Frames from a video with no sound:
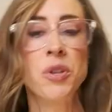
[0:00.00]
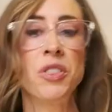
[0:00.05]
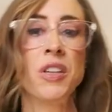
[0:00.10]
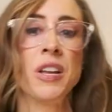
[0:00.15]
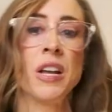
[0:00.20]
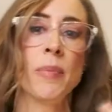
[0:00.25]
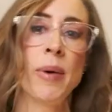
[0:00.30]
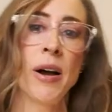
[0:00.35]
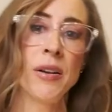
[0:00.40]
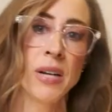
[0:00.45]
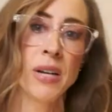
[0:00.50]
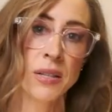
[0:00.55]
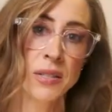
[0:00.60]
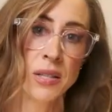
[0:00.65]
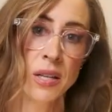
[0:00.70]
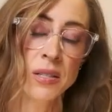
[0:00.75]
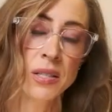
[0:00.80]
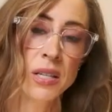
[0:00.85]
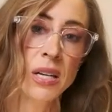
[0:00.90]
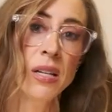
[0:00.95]
we think about
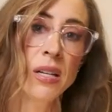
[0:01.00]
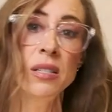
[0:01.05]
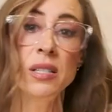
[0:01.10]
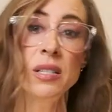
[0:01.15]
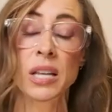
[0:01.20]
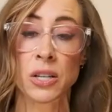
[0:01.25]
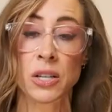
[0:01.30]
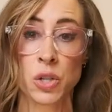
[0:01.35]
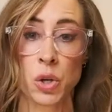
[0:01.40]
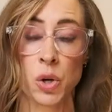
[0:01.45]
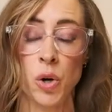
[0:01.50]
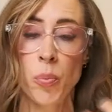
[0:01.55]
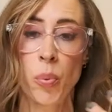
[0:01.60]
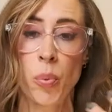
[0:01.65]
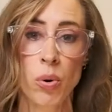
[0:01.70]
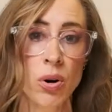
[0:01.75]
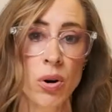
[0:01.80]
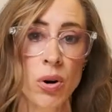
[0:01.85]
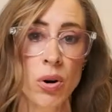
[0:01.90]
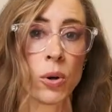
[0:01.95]
nuts and seeds, things that are
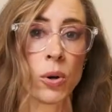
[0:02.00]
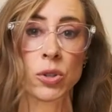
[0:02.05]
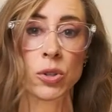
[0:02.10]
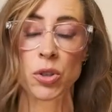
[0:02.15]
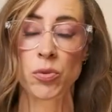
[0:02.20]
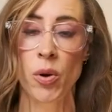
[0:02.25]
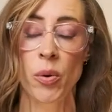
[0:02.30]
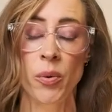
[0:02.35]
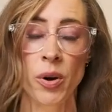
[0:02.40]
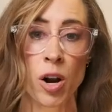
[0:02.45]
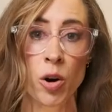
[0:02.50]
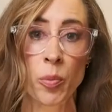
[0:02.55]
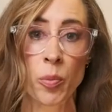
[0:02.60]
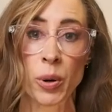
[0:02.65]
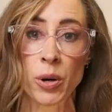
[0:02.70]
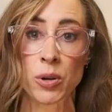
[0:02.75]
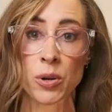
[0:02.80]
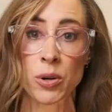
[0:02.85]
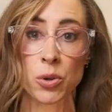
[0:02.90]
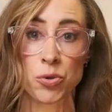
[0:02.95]
portable to throw in our
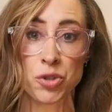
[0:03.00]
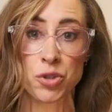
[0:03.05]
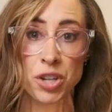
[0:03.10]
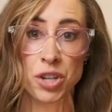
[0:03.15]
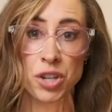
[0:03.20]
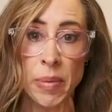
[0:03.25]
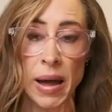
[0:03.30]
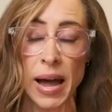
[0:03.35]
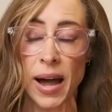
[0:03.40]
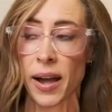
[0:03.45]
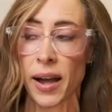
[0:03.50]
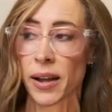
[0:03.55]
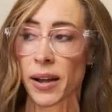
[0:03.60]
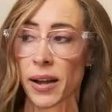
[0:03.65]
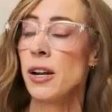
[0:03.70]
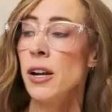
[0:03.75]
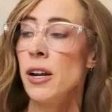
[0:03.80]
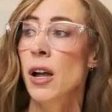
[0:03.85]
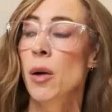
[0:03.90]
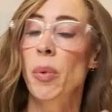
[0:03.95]
purse or gym
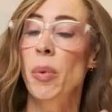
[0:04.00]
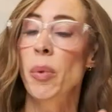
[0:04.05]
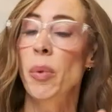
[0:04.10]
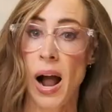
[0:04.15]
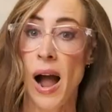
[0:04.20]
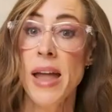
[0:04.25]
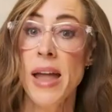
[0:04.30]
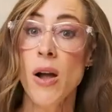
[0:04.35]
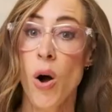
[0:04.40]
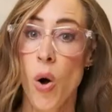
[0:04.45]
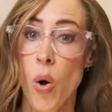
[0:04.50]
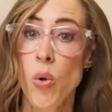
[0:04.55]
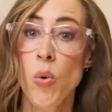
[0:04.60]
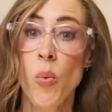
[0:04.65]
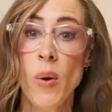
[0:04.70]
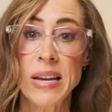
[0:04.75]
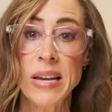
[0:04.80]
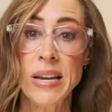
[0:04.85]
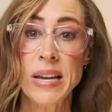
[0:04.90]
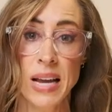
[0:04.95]
bag. But I
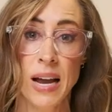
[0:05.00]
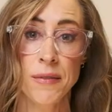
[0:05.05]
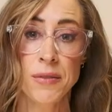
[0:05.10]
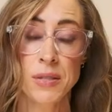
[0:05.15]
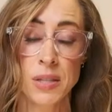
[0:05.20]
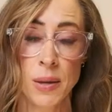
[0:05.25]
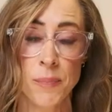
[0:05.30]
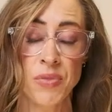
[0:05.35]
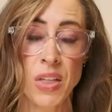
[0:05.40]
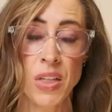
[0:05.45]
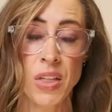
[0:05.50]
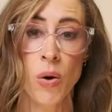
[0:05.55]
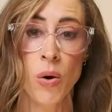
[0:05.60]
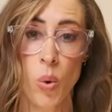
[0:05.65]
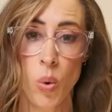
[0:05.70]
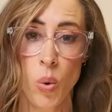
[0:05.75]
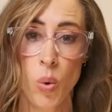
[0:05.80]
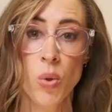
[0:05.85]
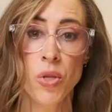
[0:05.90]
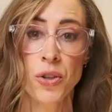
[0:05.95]
always have something
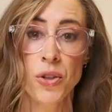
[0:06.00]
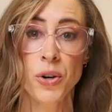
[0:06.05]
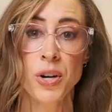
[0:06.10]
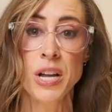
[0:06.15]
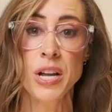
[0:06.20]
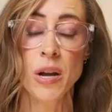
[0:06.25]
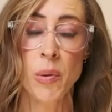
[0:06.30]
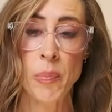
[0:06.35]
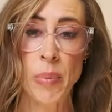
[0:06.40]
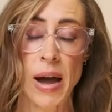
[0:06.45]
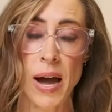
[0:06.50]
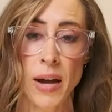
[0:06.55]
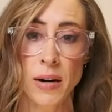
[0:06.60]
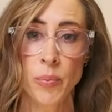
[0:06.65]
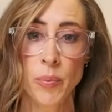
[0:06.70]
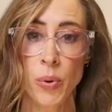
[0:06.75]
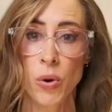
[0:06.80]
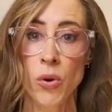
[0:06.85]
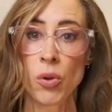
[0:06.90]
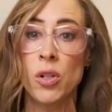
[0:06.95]
Whole 30
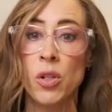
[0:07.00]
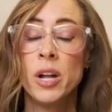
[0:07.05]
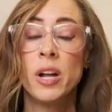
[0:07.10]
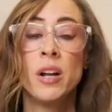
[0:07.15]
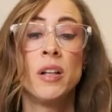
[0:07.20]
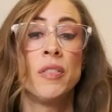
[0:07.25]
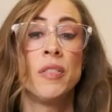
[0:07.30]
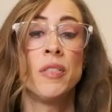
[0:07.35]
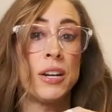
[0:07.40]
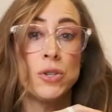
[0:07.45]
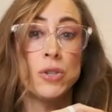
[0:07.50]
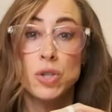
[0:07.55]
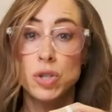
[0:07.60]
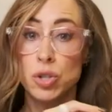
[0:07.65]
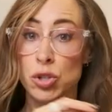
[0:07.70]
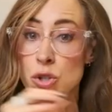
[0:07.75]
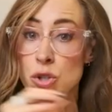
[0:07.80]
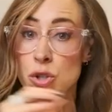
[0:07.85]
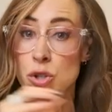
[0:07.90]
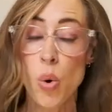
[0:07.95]
compatible that is
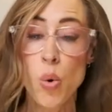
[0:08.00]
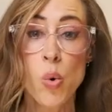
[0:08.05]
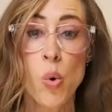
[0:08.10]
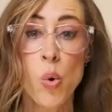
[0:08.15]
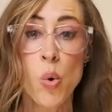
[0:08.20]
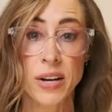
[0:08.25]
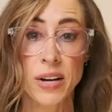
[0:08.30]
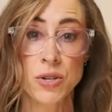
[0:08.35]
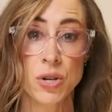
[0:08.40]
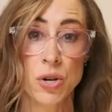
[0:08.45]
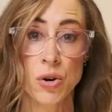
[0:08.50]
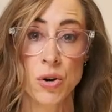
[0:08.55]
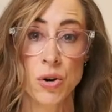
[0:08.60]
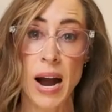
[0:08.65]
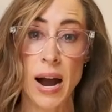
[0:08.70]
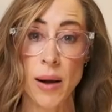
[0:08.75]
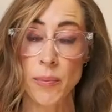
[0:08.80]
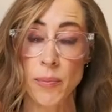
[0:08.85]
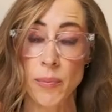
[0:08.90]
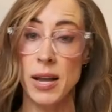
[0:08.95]
so quick to
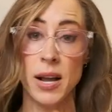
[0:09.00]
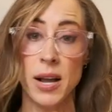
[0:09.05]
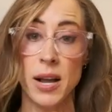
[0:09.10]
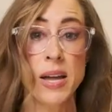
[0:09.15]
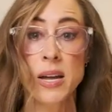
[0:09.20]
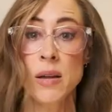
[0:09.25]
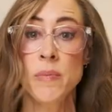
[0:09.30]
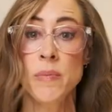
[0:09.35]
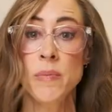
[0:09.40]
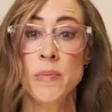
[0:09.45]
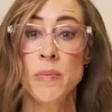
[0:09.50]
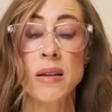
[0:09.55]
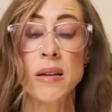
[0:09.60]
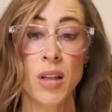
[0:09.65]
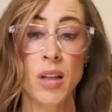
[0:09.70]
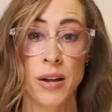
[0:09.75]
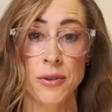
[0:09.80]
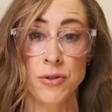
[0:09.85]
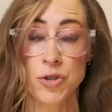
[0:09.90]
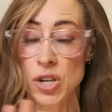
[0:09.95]
grab. Like I can make
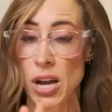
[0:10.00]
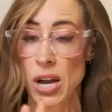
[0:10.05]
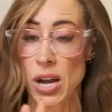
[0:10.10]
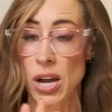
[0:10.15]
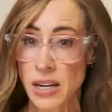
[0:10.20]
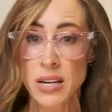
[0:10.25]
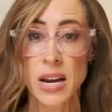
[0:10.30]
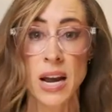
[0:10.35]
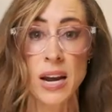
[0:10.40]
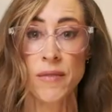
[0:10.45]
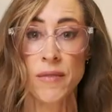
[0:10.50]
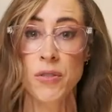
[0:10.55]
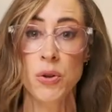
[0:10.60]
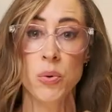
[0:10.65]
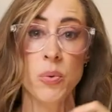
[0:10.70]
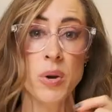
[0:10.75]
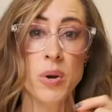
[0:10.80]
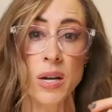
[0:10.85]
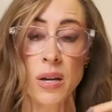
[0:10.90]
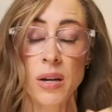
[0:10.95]
lunch any day of
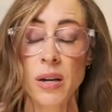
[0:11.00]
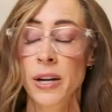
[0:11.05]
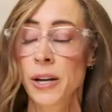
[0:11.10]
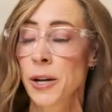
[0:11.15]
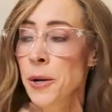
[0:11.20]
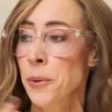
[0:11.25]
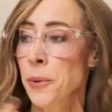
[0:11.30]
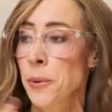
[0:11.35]
the week